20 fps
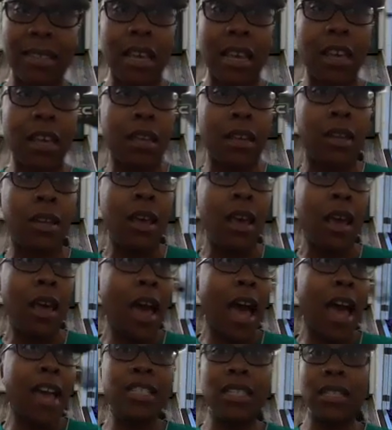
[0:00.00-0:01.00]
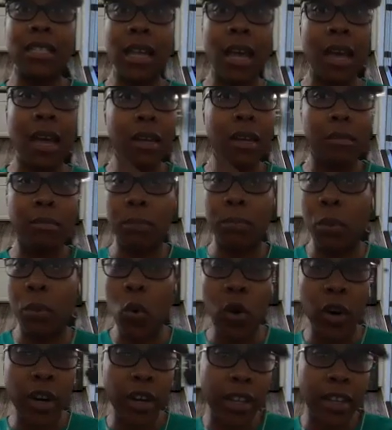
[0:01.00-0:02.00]
And I just kind of
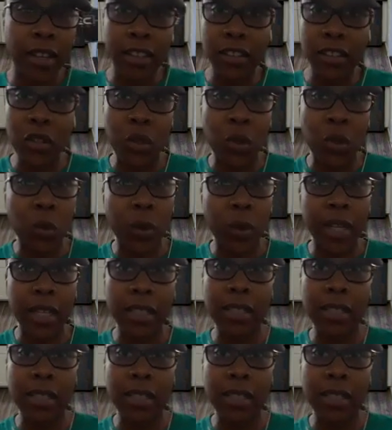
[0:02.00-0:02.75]
poured into it.